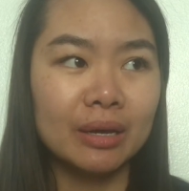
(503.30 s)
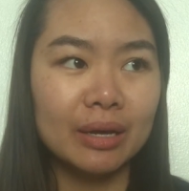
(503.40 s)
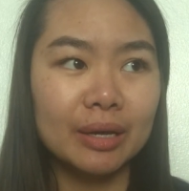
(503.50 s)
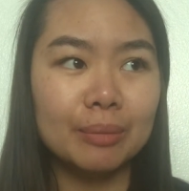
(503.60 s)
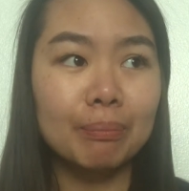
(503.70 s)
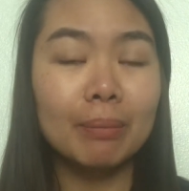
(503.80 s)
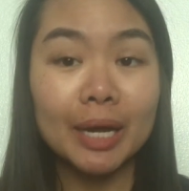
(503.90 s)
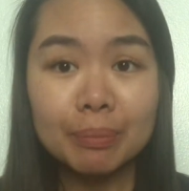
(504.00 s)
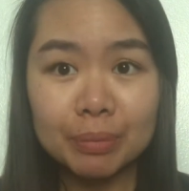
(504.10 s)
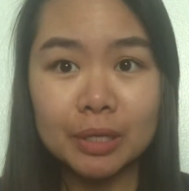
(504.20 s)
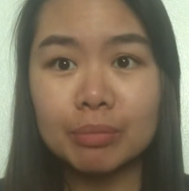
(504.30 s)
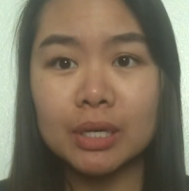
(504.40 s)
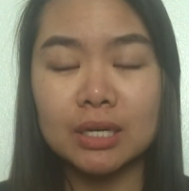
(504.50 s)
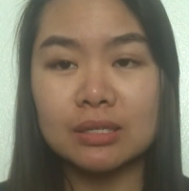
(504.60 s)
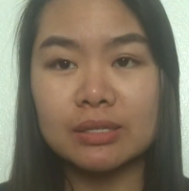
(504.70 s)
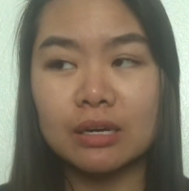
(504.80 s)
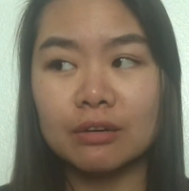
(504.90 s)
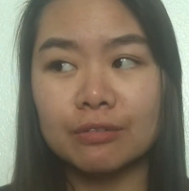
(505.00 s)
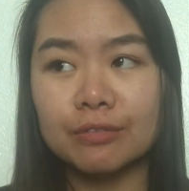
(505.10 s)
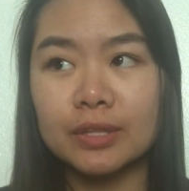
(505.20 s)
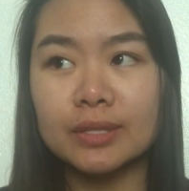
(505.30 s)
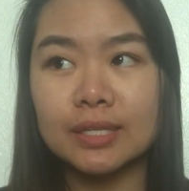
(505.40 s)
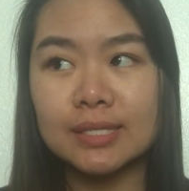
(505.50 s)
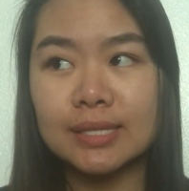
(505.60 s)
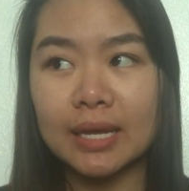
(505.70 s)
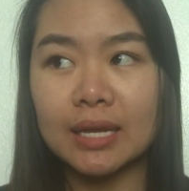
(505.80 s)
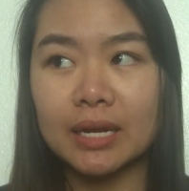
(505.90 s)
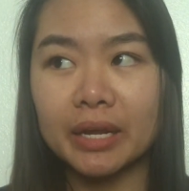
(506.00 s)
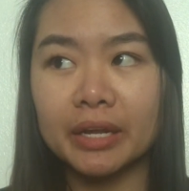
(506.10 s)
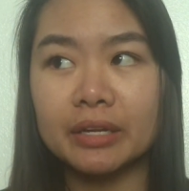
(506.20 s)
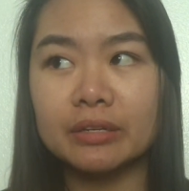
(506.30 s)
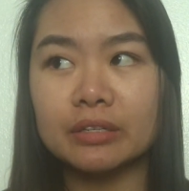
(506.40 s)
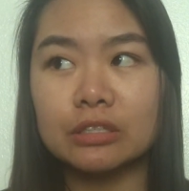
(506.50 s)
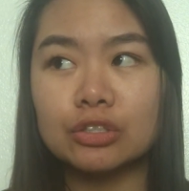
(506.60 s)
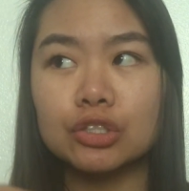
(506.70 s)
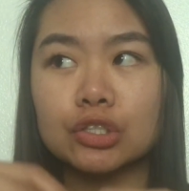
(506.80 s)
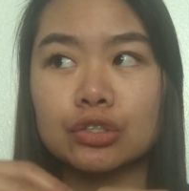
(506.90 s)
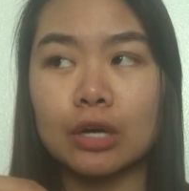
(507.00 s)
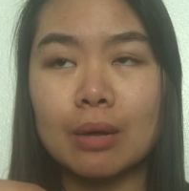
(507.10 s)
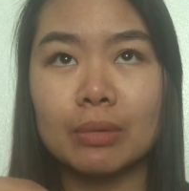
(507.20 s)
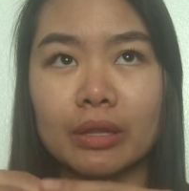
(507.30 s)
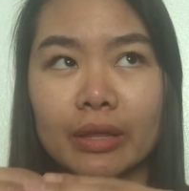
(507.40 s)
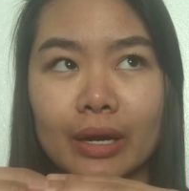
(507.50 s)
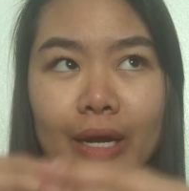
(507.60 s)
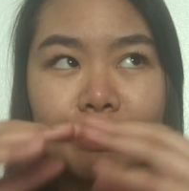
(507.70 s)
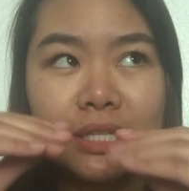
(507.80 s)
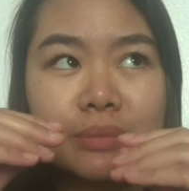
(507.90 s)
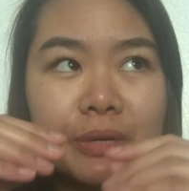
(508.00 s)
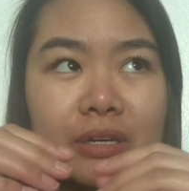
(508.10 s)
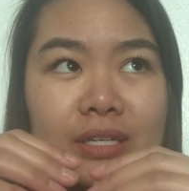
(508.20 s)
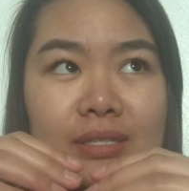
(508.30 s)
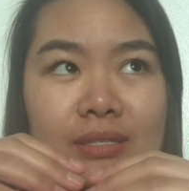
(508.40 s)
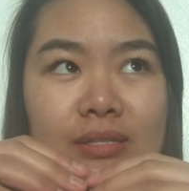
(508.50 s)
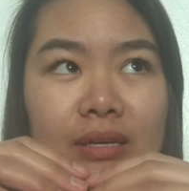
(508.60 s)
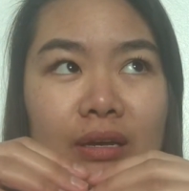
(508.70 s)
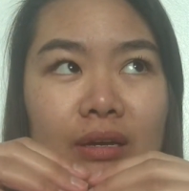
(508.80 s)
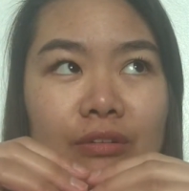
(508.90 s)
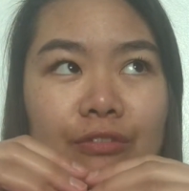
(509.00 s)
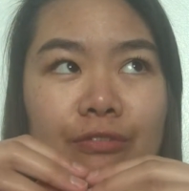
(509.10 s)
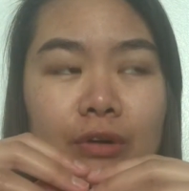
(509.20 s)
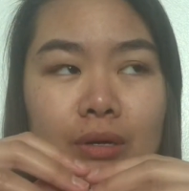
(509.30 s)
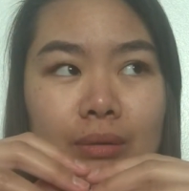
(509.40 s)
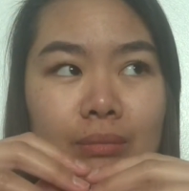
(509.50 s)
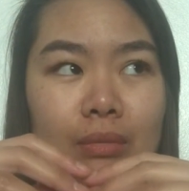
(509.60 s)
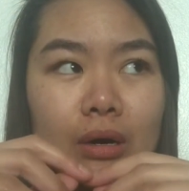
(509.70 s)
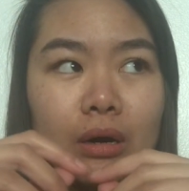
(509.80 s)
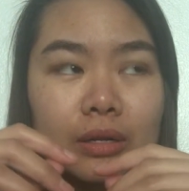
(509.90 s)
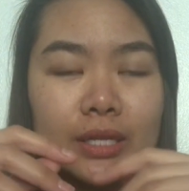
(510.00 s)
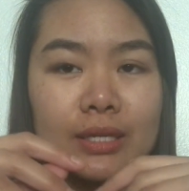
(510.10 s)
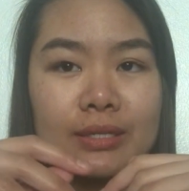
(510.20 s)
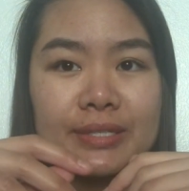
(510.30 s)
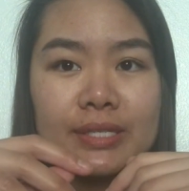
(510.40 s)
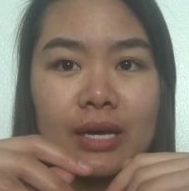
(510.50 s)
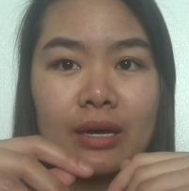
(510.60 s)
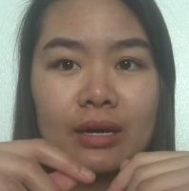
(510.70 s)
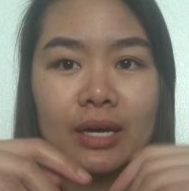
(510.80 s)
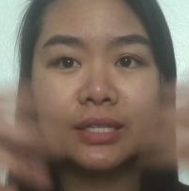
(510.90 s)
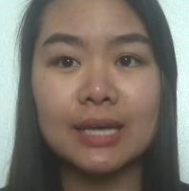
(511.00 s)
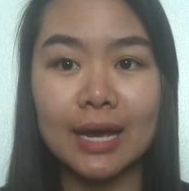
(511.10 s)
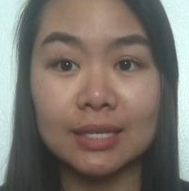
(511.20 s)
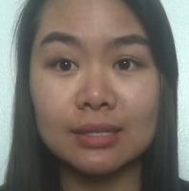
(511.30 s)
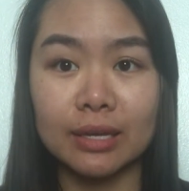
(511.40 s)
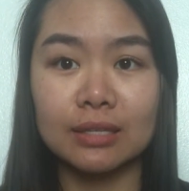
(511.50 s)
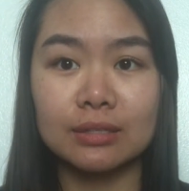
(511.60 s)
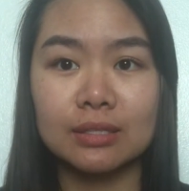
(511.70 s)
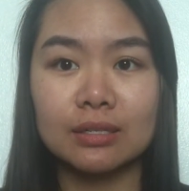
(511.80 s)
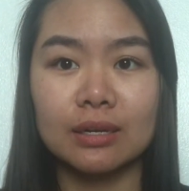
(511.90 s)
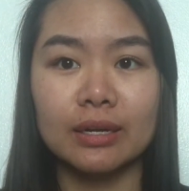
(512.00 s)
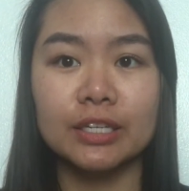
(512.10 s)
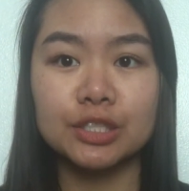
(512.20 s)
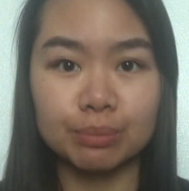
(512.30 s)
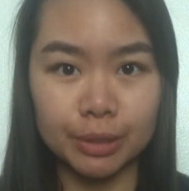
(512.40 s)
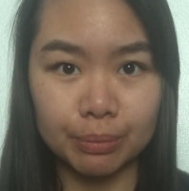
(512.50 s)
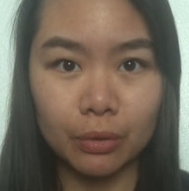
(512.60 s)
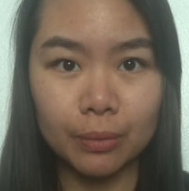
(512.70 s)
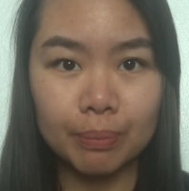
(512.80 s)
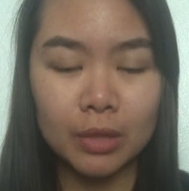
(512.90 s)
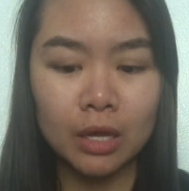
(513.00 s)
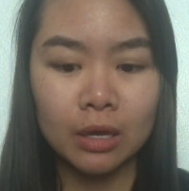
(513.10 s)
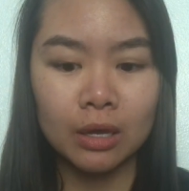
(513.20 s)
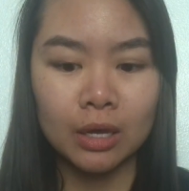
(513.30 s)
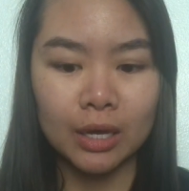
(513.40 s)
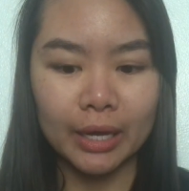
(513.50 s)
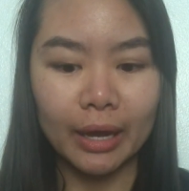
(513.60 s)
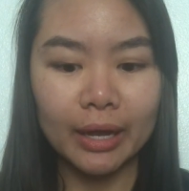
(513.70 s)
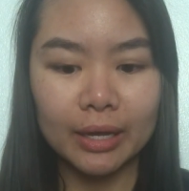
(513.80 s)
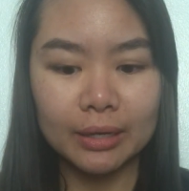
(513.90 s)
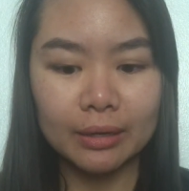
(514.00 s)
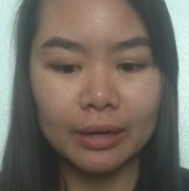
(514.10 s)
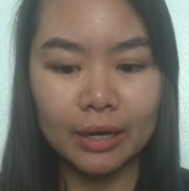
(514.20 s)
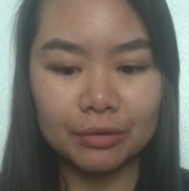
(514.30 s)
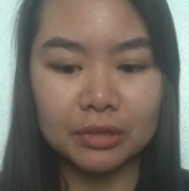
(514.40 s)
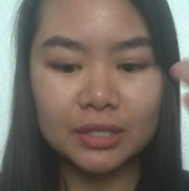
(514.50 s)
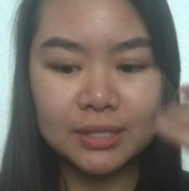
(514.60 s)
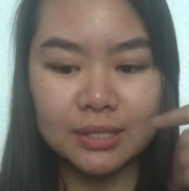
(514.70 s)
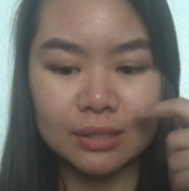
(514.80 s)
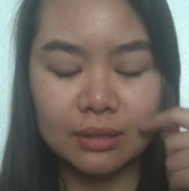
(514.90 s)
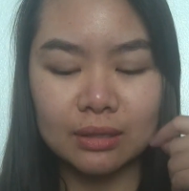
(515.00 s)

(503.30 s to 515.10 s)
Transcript: it might be because of the secondhand trauma that I'm experiencing from all these attacks against Asian people. And now this